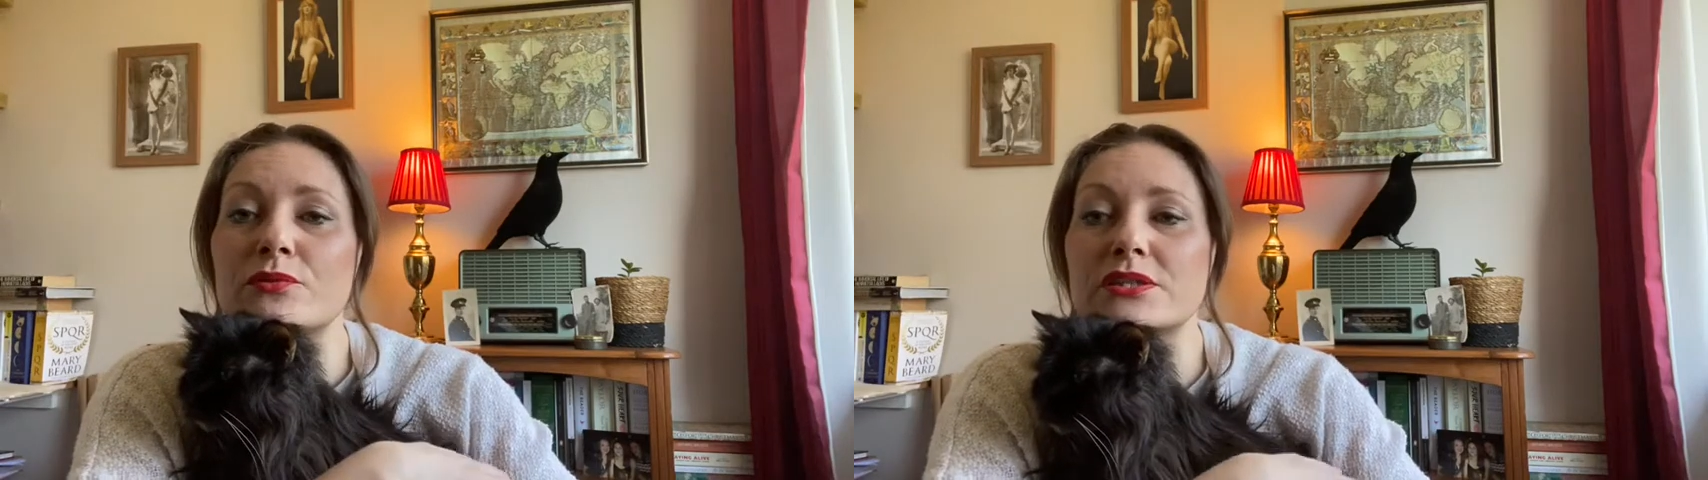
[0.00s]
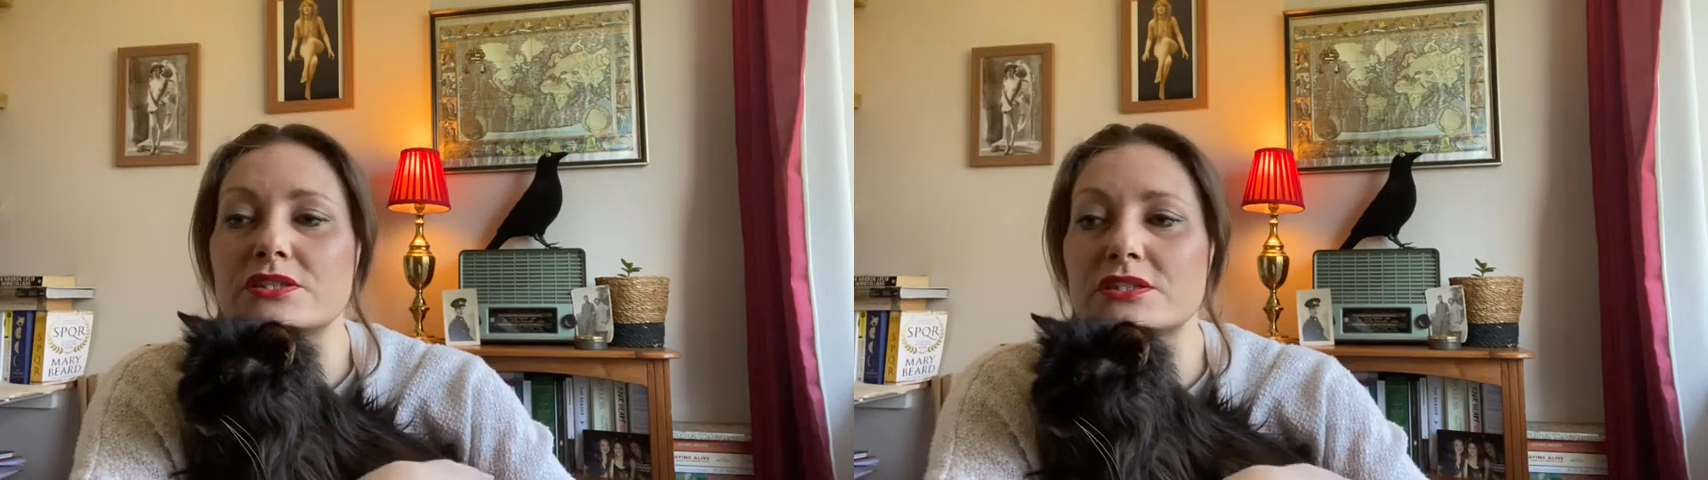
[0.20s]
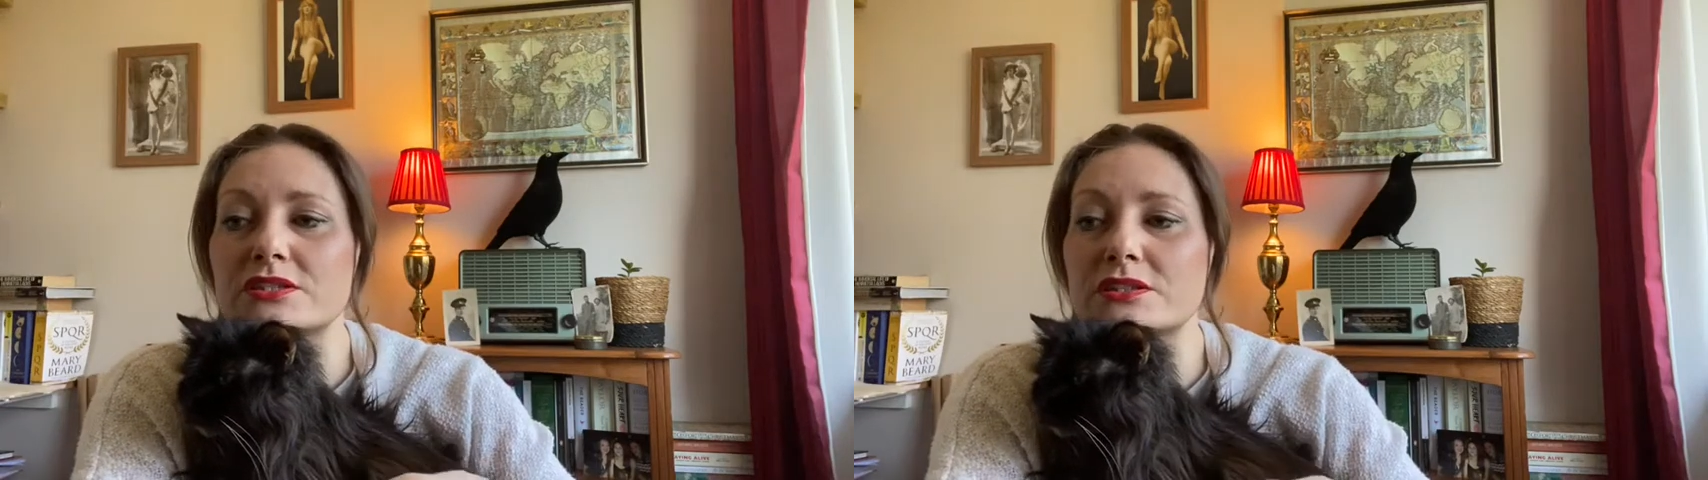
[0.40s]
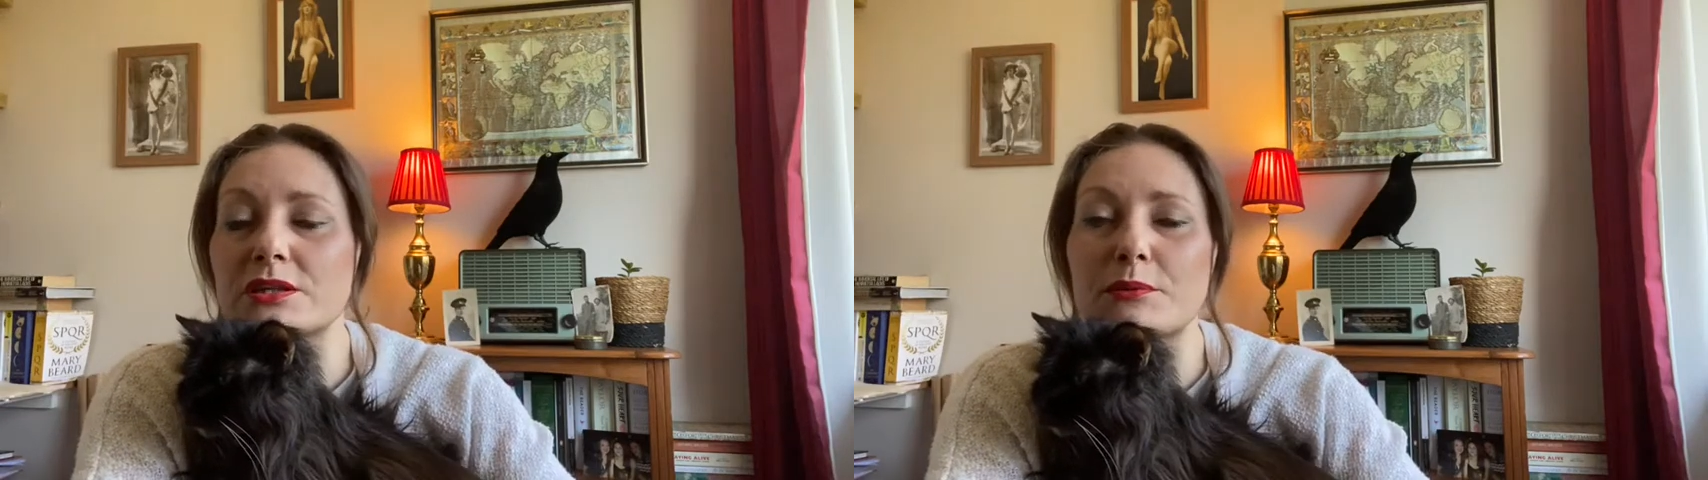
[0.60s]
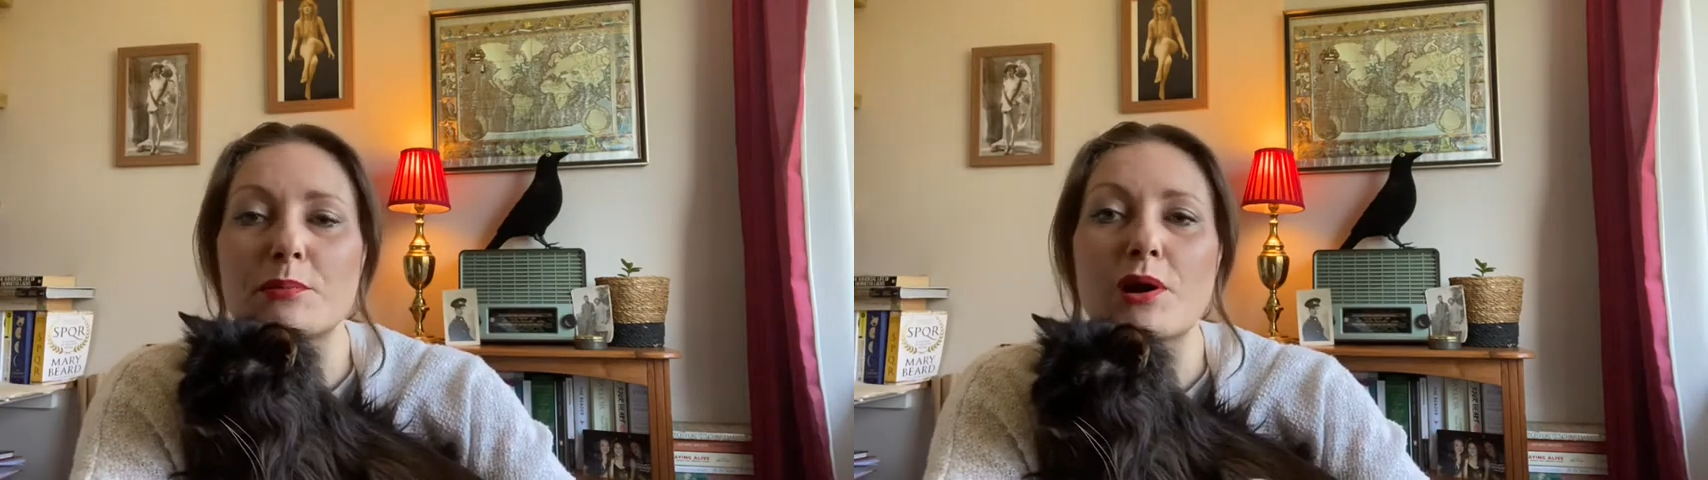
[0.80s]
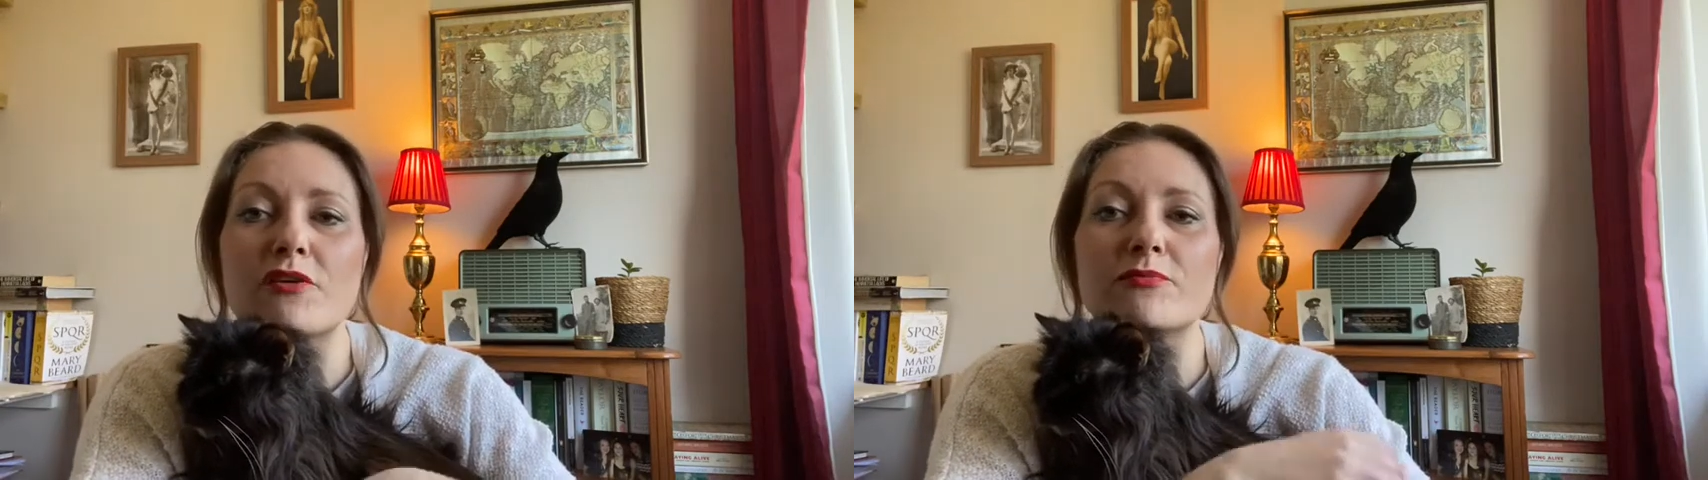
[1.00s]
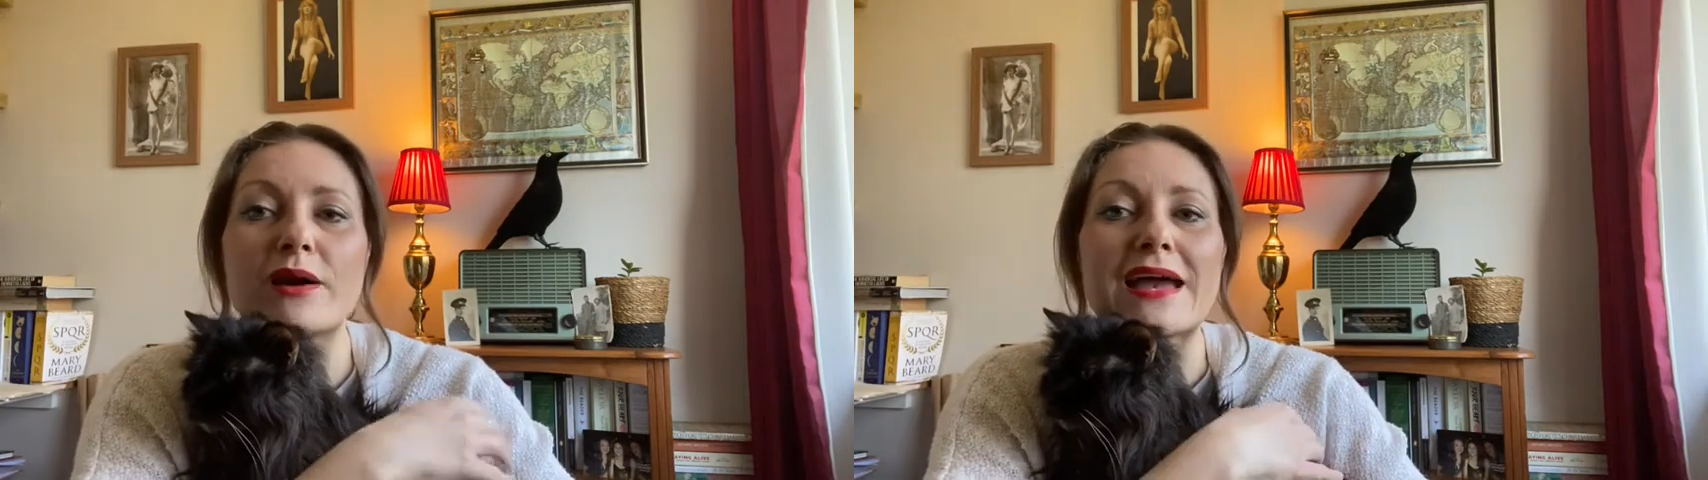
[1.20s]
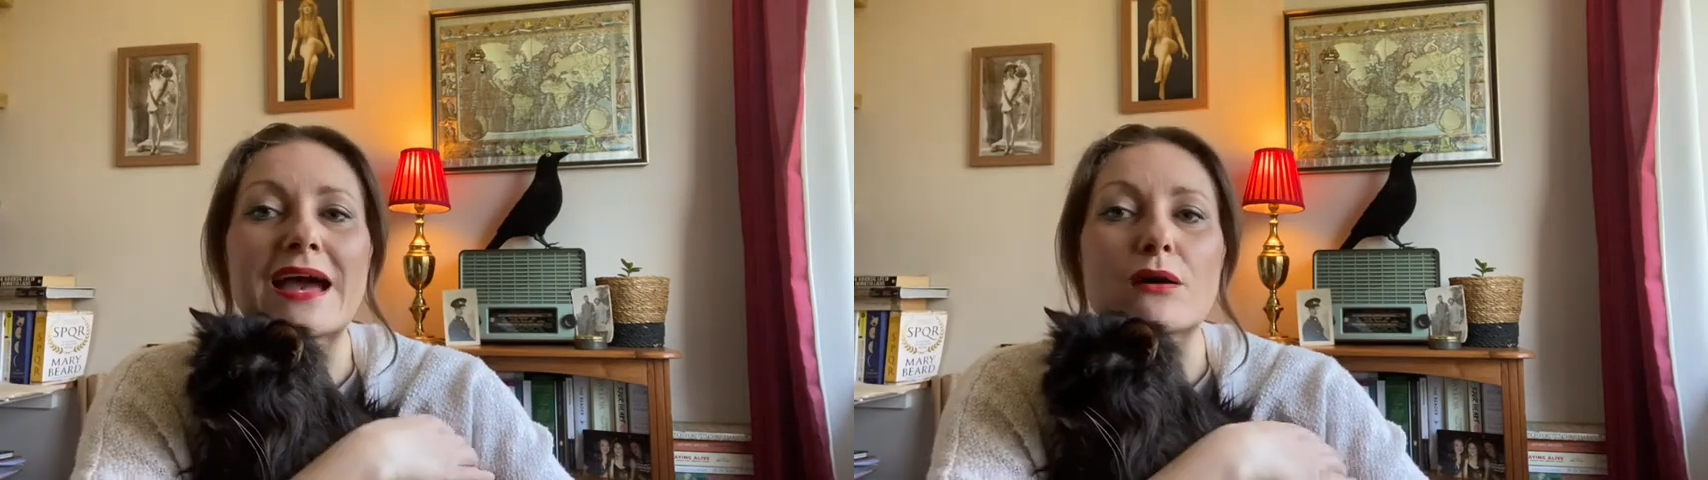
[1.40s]
which is going to be part of my
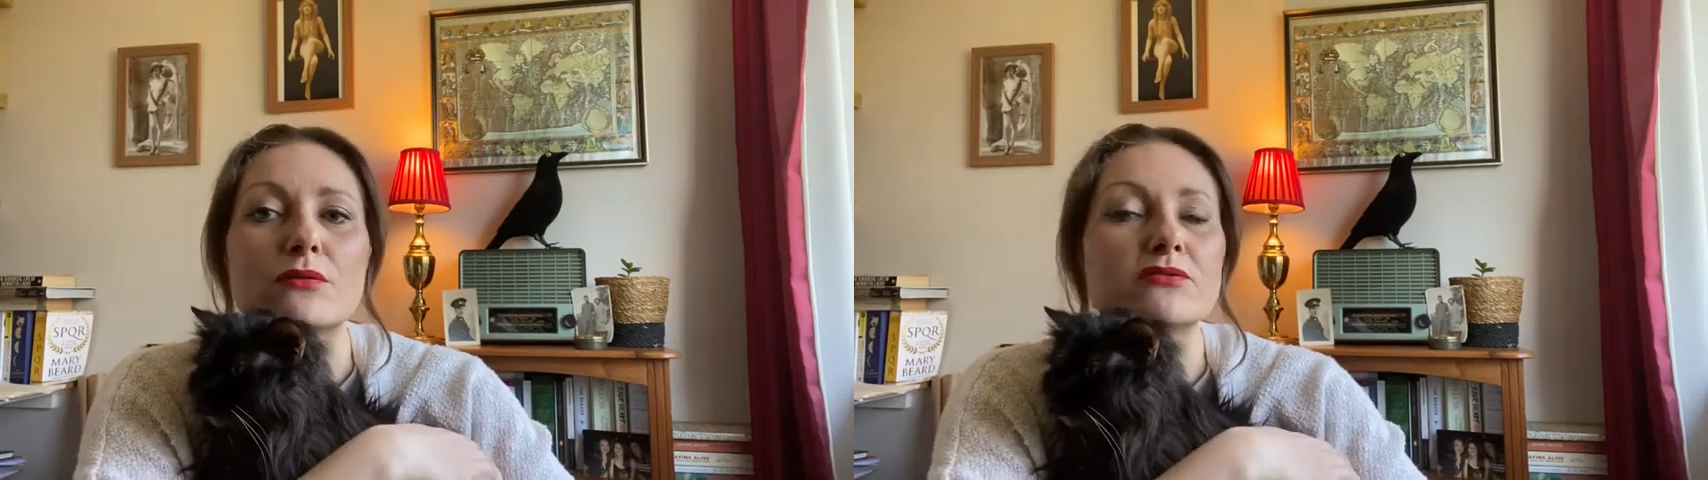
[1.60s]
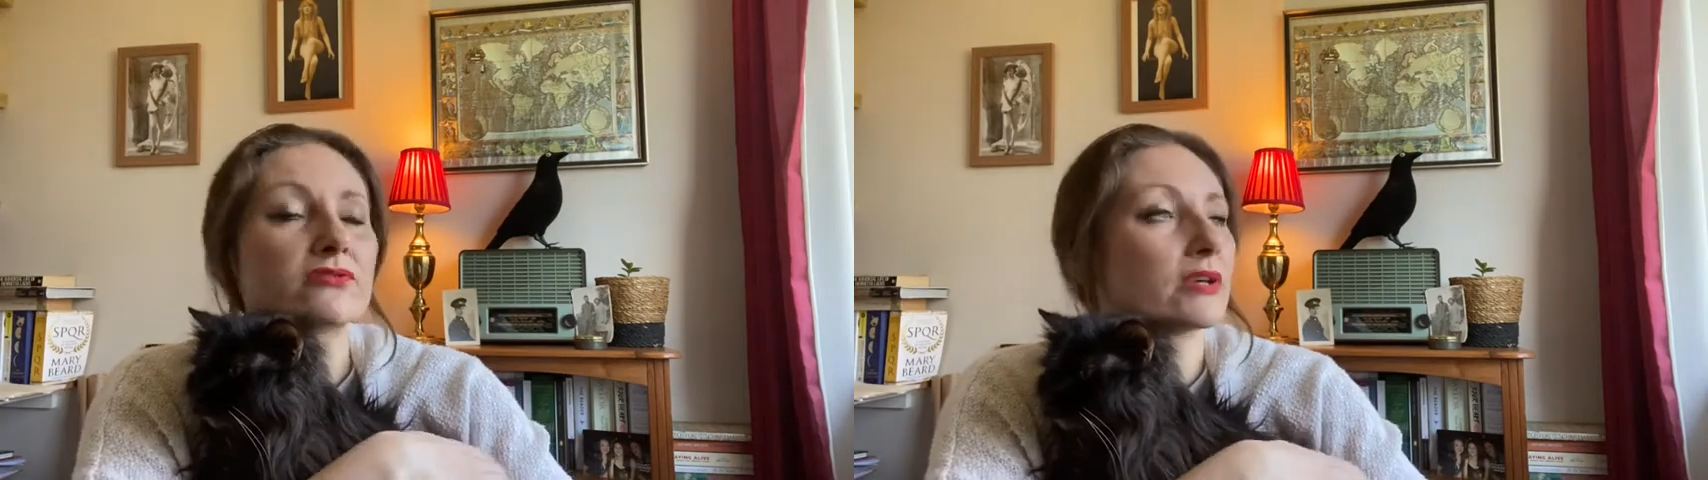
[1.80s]
Owls.